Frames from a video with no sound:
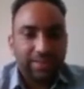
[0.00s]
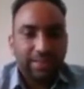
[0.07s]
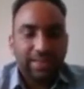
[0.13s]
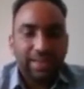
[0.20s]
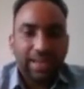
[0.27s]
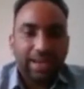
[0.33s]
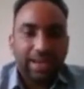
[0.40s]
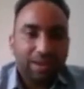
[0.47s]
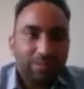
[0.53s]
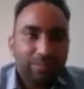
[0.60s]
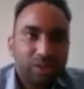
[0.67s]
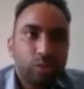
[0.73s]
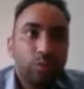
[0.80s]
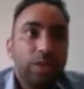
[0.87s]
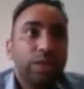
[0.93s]
And we
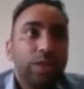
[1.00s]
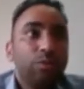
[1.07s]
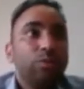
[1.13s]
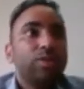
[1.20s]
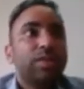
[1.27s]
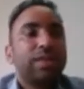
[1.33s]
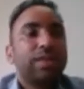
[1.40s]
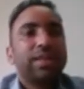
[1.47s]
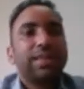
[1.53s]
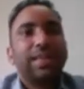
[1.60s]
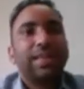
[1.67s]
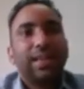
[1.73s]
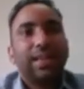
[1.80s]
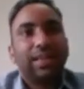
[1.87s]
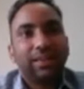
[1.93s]
should use
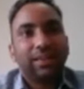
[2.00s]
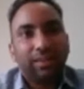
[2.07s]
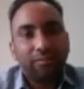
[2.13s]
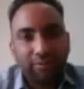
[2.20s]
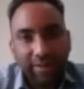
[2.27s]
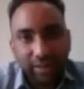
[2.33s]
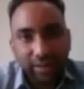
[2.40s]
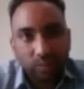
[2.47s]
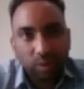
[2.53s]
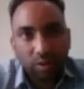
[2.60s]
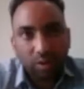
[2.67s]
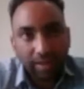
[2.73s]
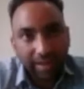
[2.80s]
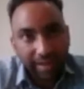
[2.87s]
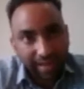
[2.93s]
fresh
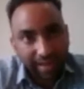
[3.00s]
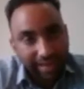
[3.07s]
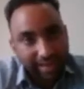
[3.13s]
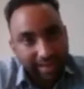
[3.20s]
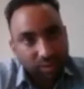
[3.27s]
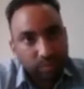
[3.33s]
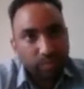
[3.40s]
spawn as